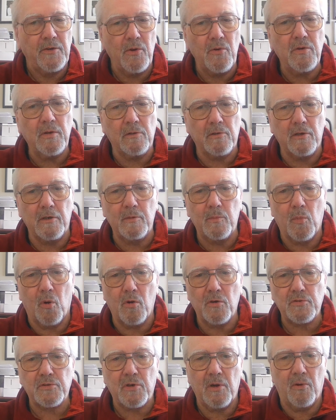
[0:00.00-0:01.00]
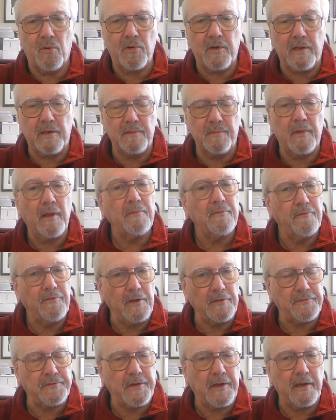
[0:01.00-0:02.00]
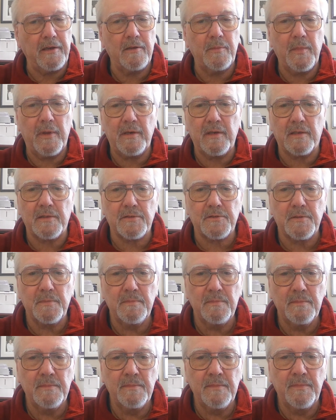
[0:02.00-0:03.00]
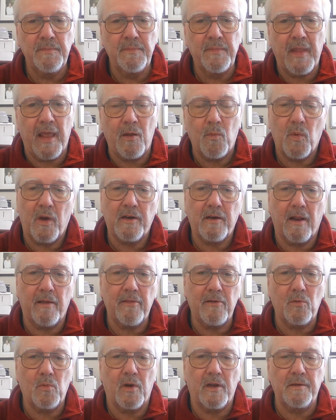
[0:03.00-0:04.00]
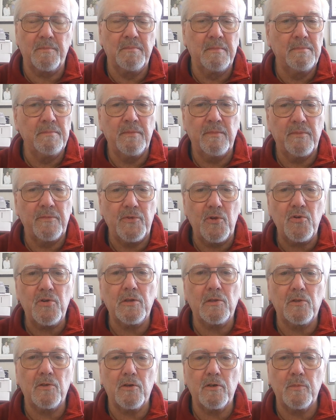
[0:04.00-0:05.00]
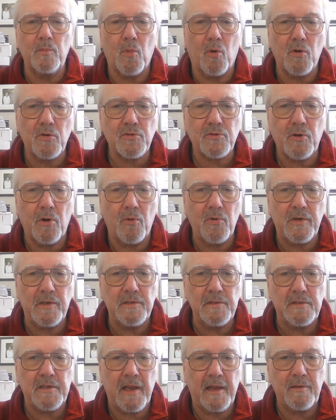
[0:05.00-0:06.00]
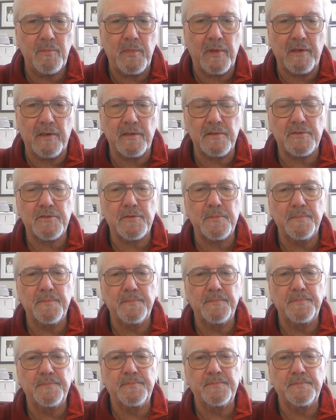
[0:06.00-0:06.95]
You can learn Morse code in 15 minutes. And one other one, you can learn Morse code in 10 minutes.